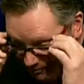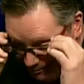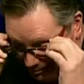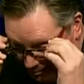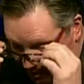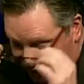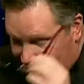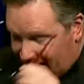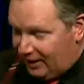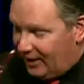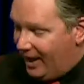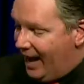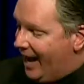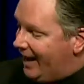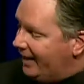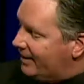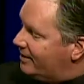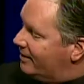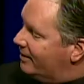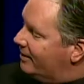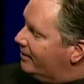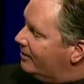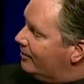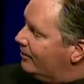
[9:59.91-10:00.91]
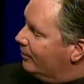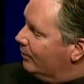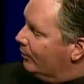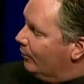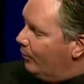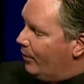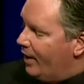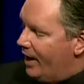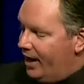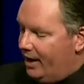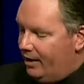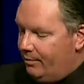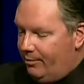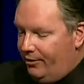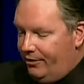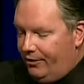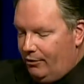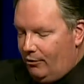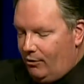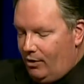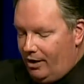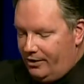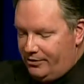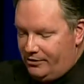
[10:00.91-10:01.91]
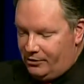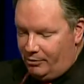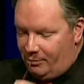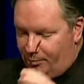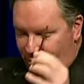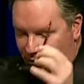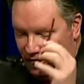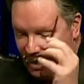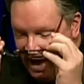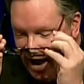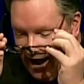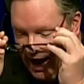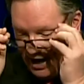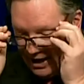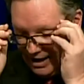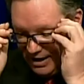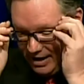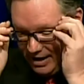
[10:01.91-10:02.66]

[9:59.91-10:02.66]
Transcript: My glasses, they're red, but they're also black.